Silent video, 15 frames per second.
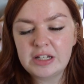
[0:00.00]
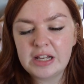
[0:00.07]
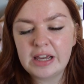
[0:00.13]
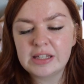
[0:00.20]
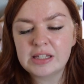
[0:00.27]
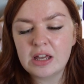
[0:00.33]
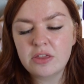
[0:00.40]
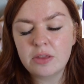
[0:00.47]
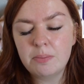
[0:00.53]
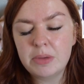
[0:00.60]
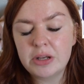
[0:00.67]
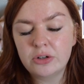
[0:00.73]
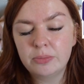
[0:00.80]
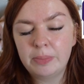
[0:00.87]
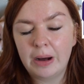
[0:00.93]
taste like the
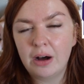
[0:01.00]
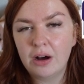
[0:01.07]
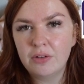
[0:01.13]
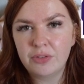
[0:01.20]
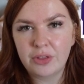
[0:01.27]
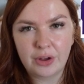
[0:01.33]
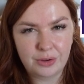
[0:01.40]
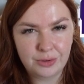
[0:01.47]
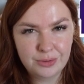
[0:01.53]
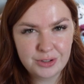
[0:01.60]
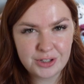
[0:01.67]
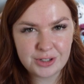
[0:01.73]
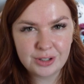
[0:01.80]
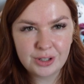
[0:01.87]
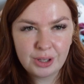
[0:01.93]
middle part of
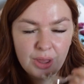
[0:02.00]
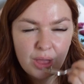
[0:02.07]
those.